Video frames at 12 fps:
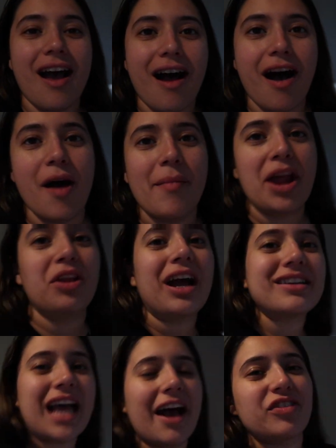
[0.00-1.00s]
And you
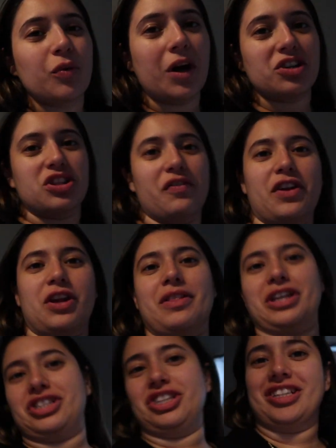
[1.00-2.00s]
guys have to watch the video
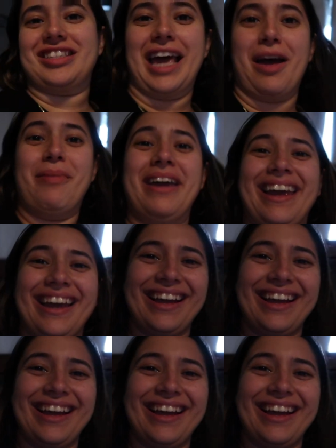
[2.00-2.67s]
that she just sent me.